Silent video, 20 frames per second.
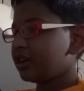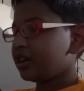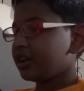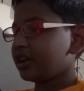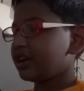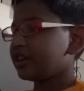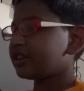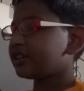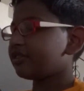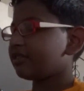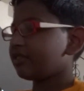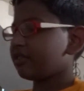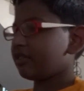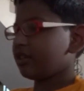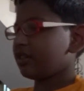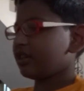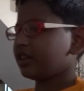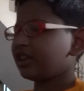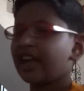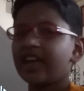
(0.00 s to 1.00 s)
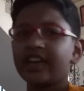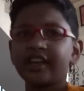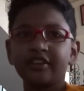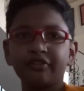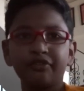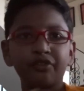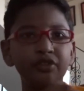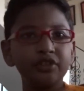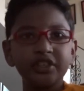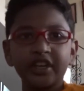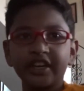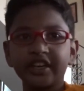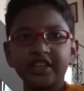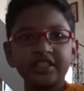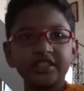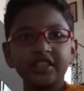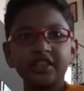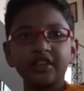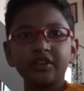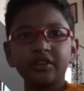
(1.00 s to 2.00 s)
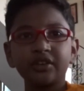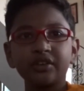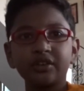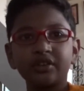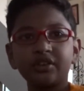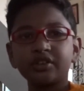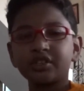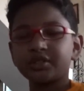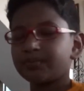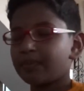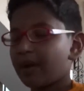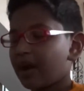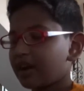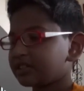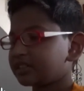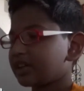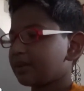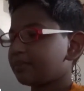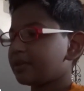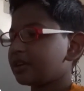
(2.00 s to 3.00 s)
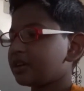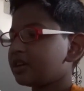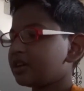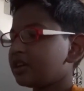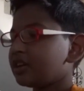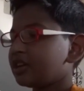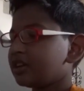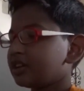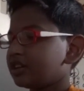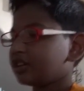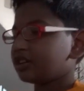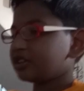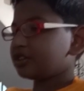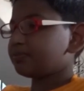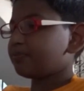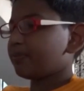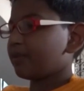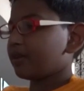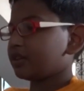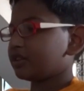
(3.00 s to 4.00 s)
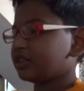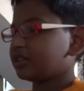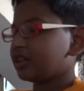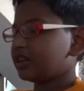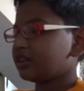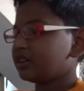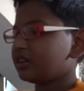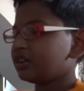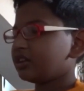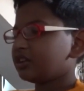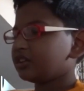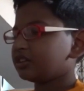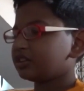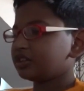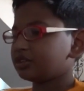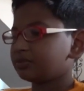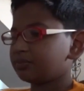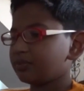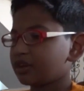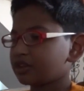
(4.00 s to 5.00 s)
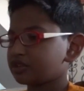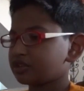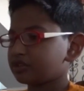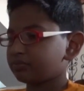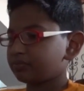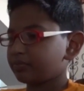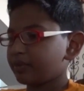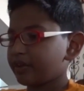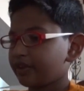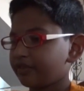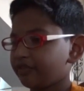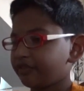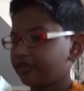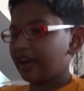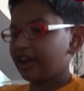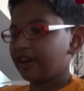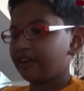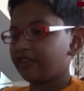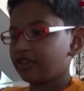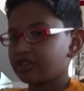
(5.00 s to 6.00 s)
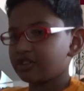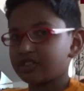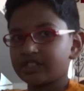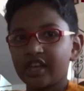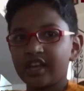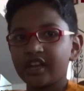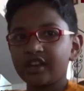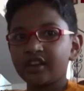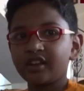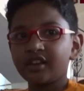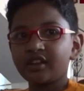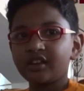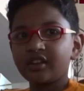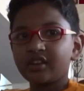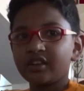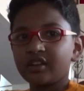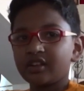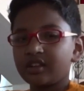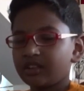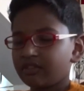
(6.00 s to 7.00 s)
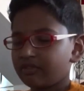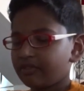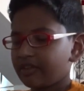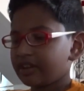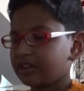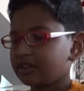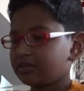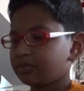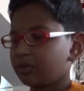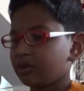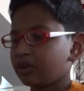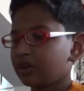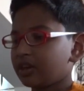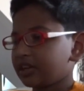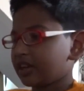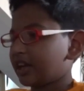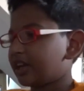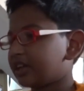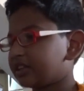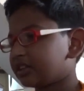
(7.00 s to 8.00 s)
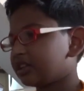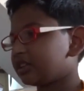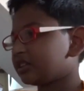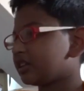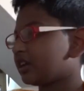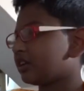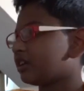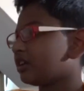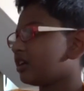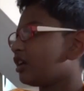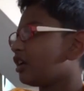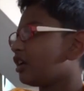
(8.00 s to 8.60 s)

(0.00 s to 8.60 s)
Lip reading: it like fullered is there, no sparks happened, then this much big fire was there, very small and like this, and